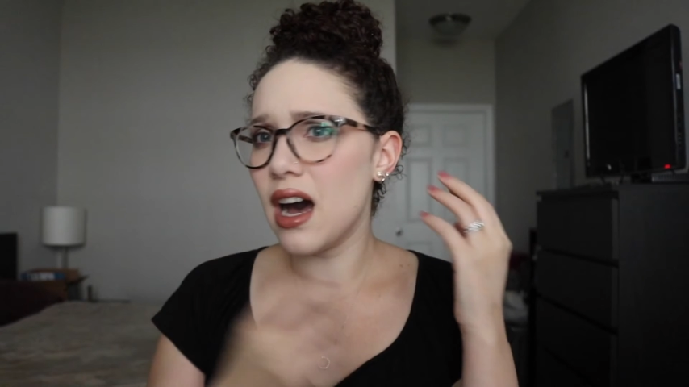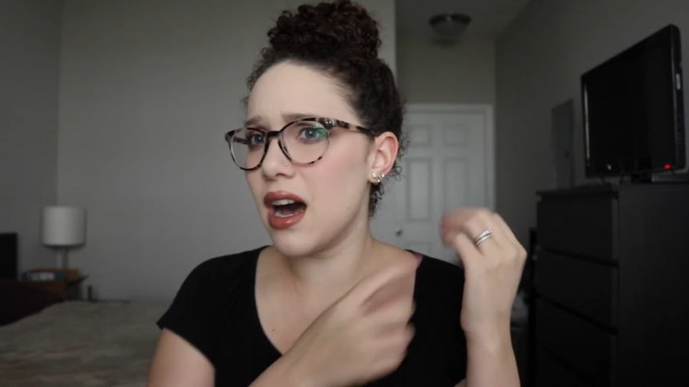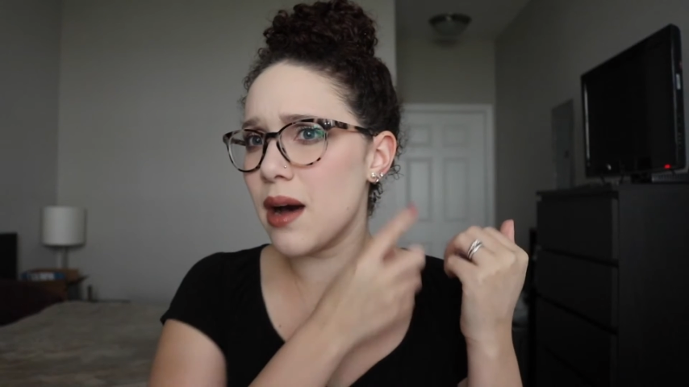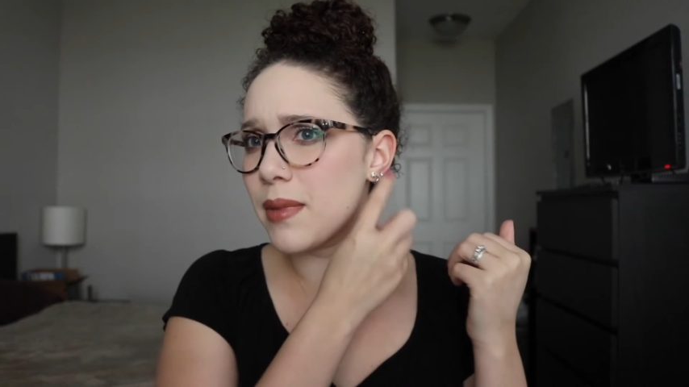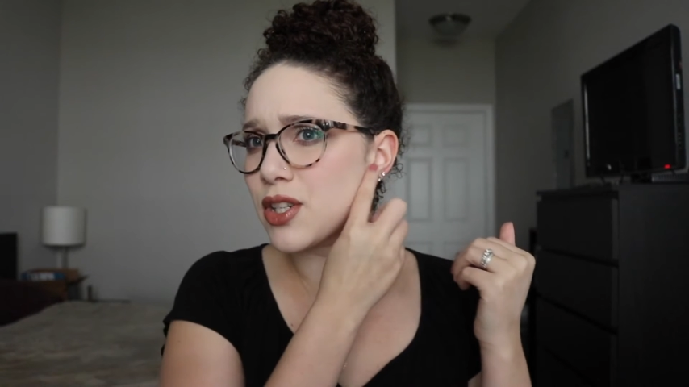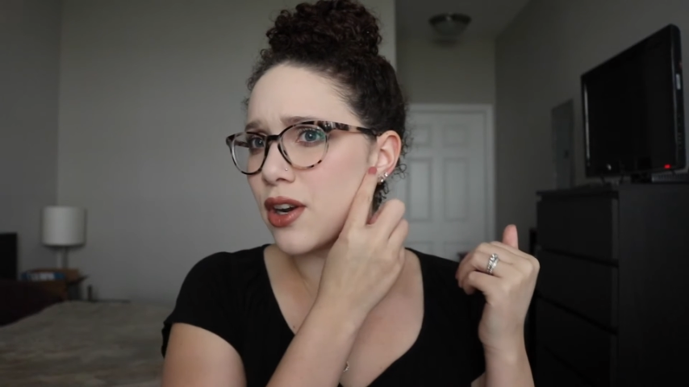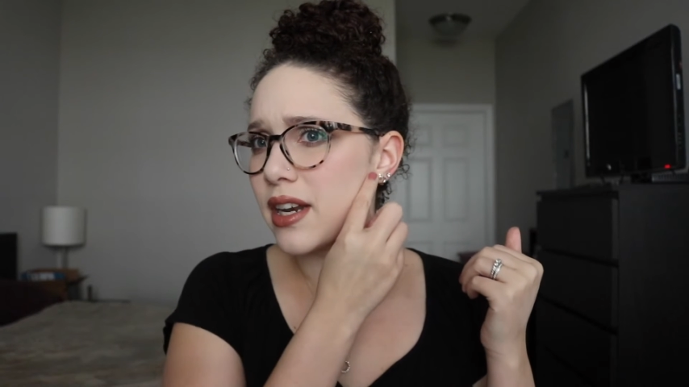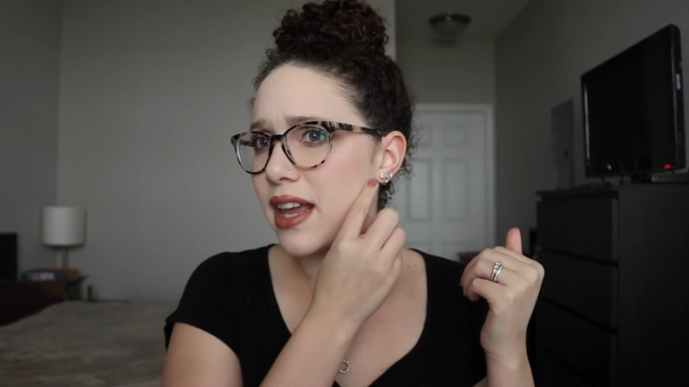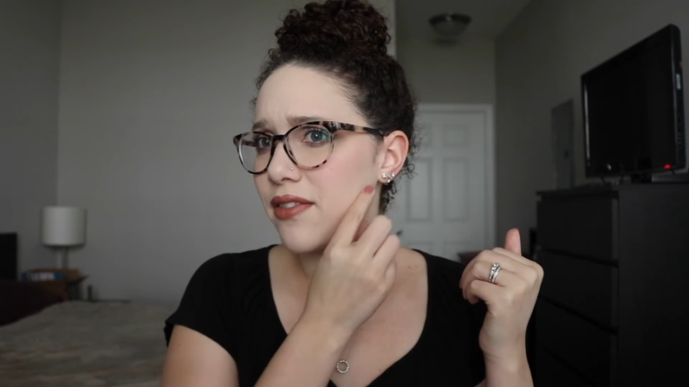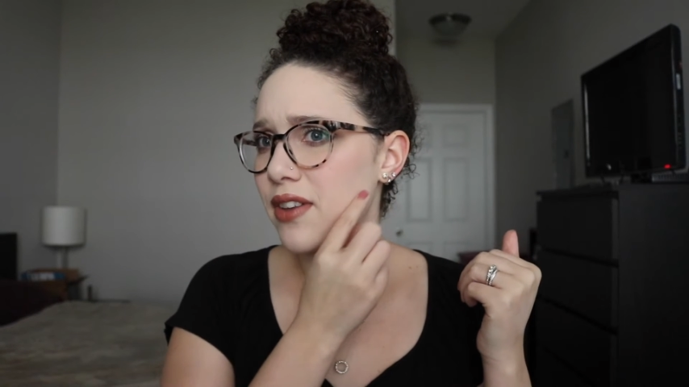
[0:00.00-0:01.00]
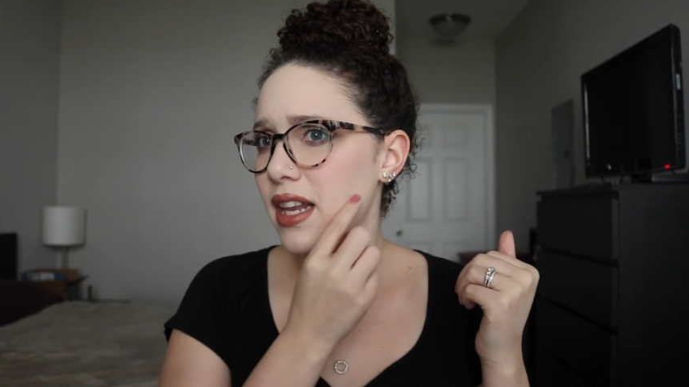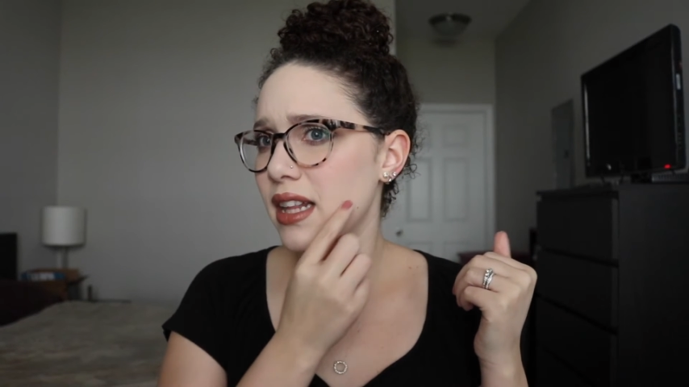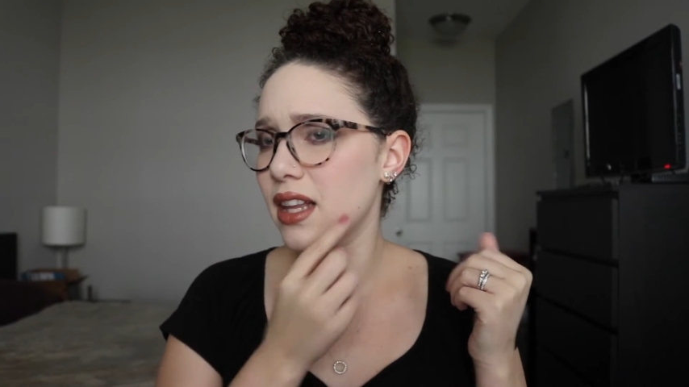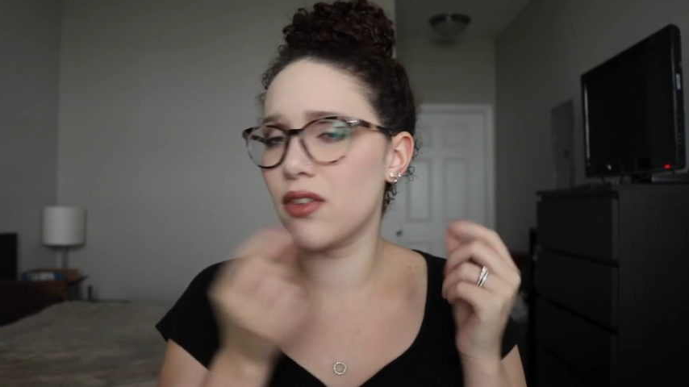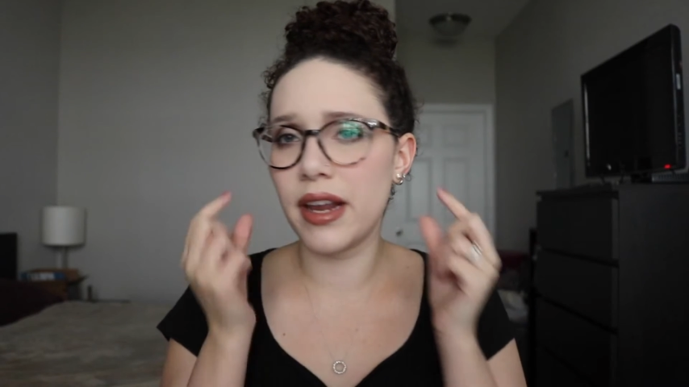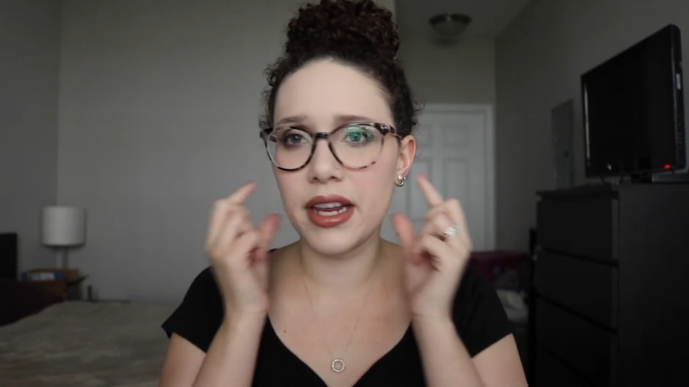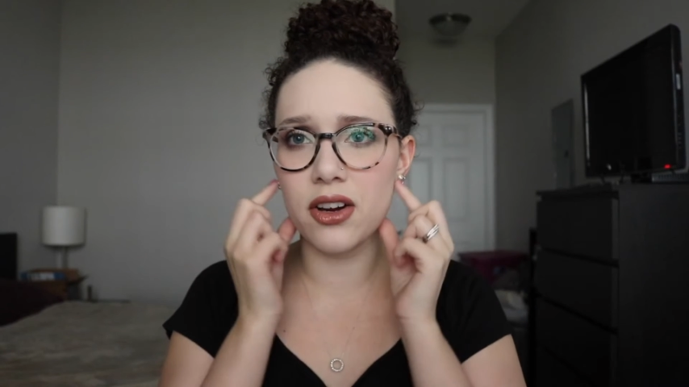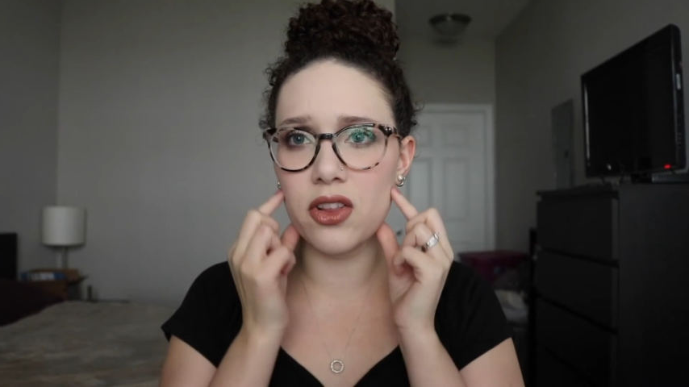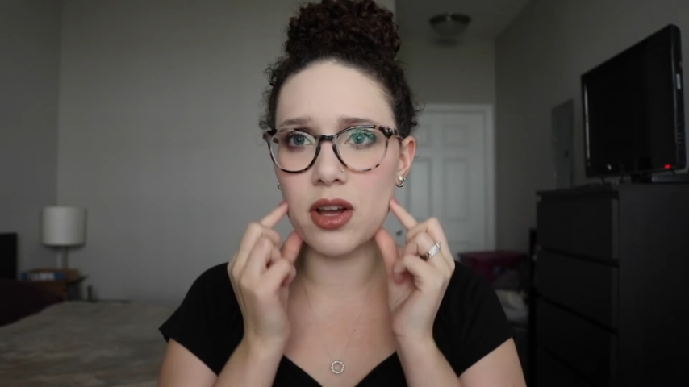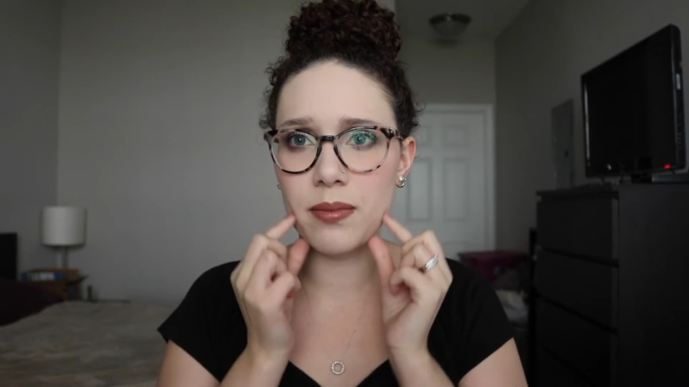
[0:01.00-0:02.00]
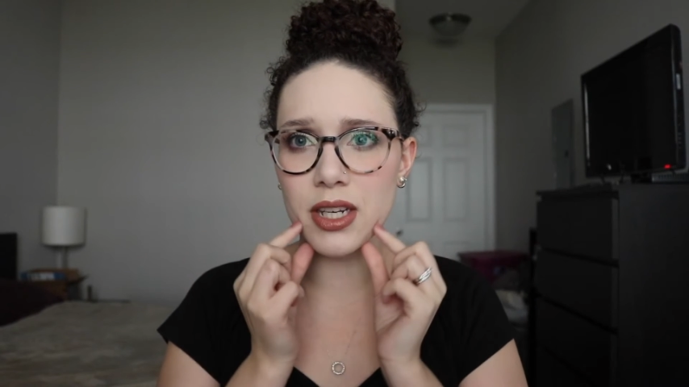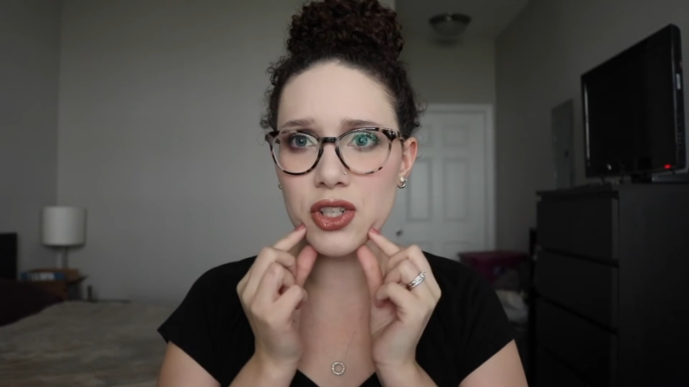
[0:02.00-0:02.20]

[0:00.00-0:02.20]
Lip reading: I started to get fading like right here along my